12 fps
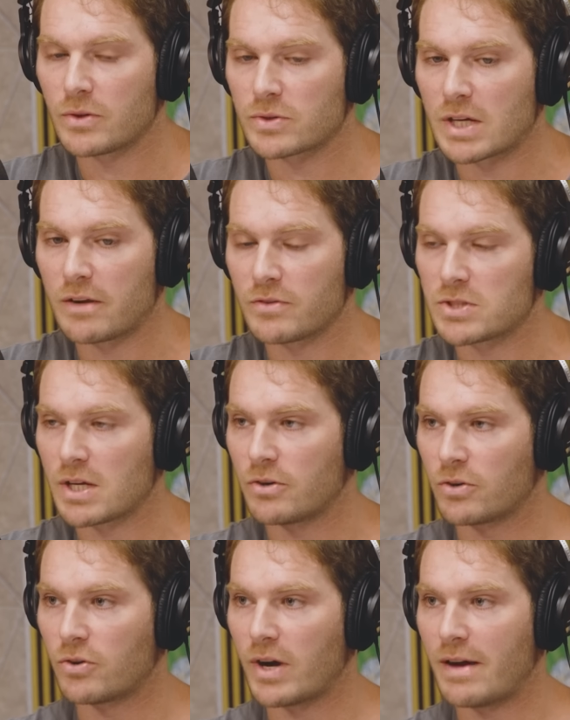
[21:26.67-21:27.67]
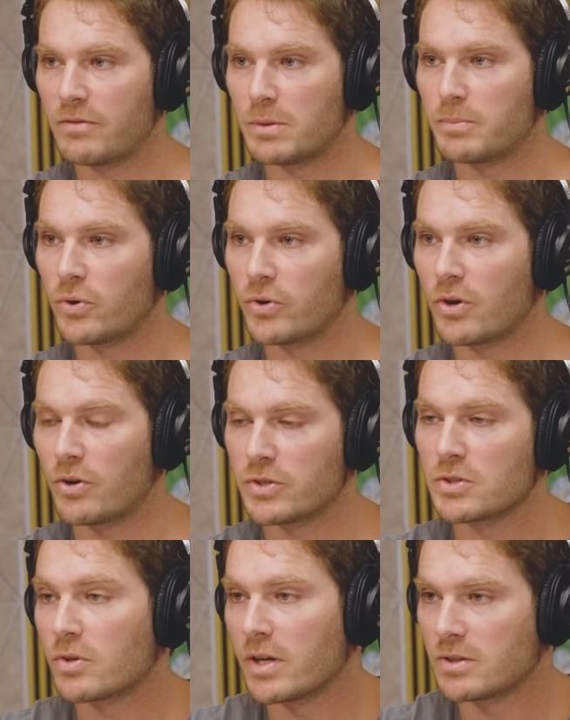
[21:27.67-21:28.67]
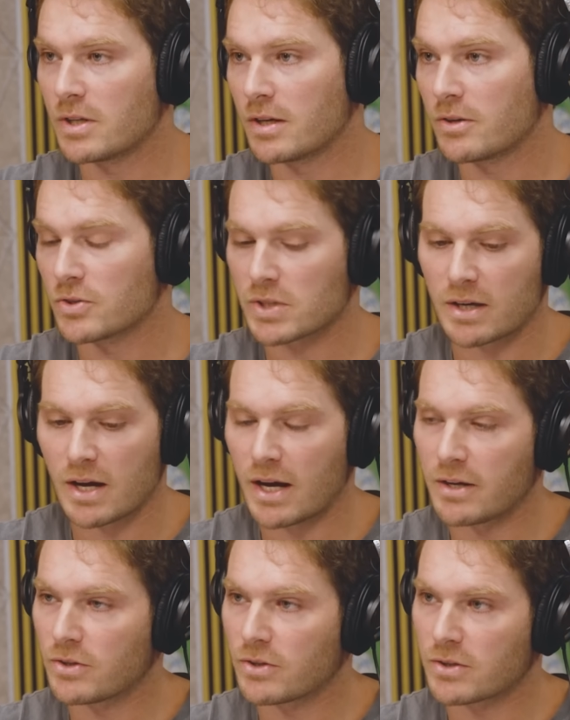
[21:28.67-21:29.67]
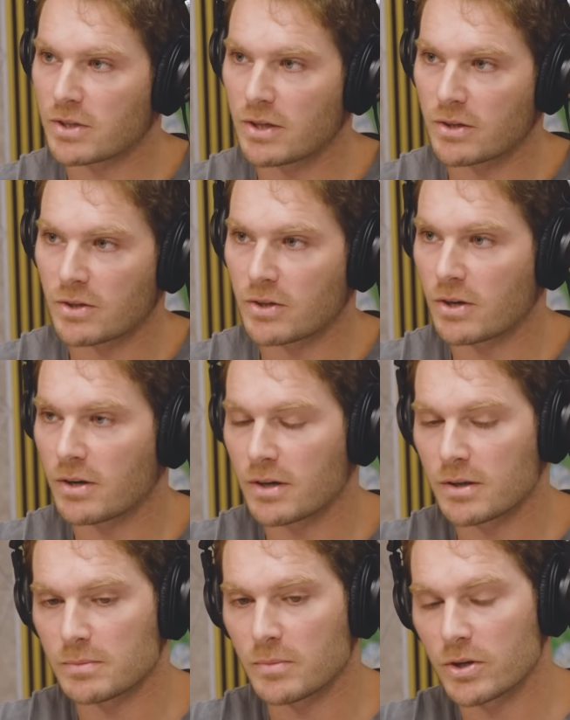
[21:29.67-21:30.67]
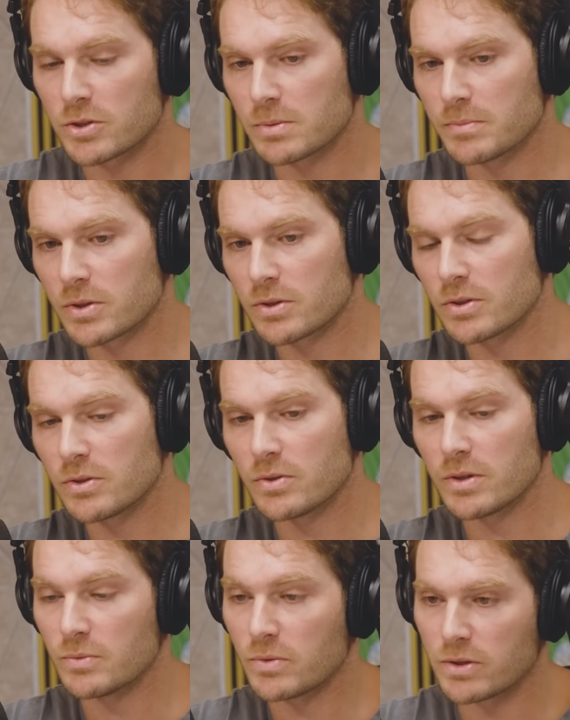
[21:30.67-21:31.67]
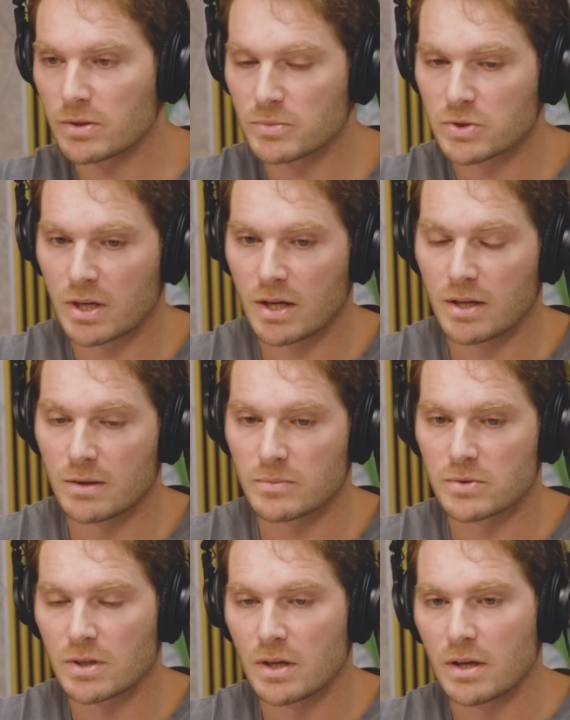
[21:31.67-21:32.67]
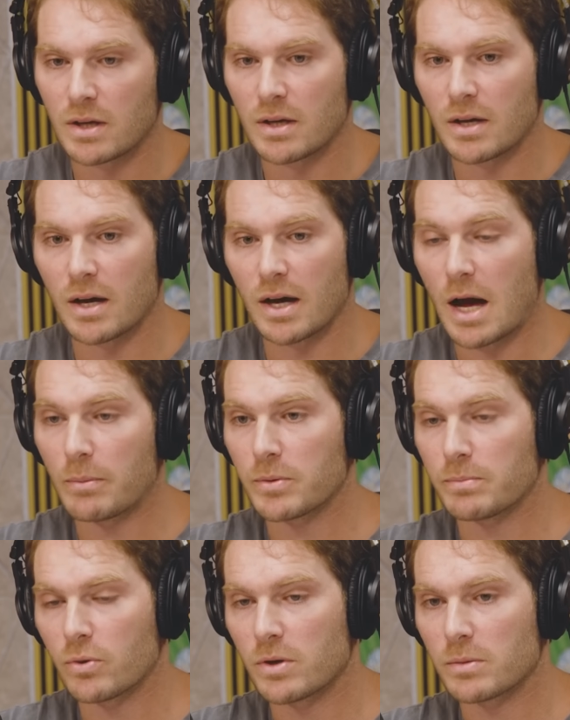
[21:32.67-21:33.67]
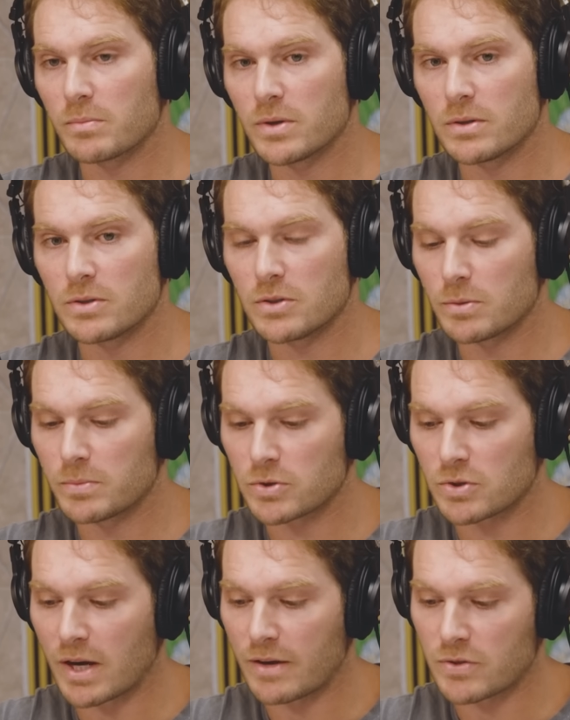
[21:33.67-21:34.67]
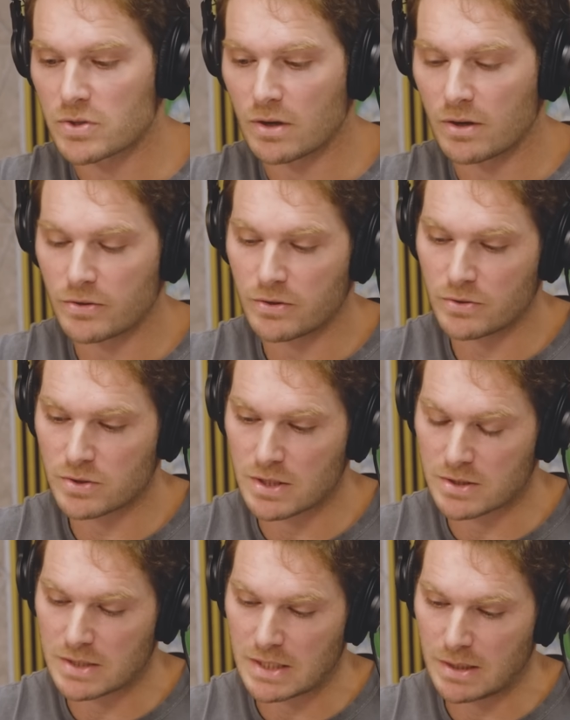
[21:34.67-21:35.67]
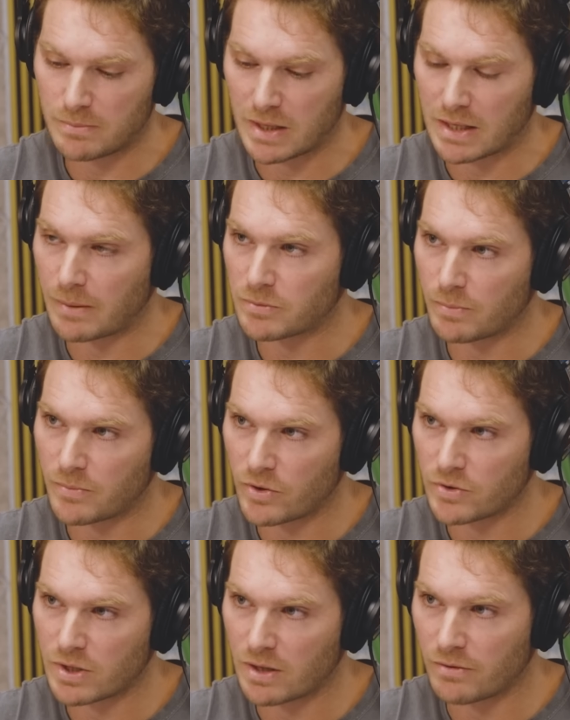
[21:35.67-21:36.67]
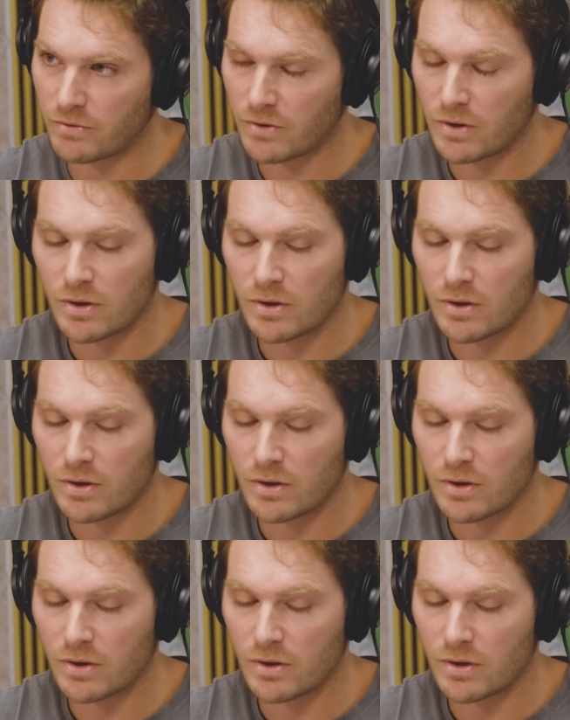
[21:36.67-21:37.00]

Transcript: was kind of a center of gravity pulling all these great thinkers like Heidegger, Kierkegaard, Marshall McLuhan, William James, Albert Borgman, Hubert Dreyfus. There's this theme that kept emerging of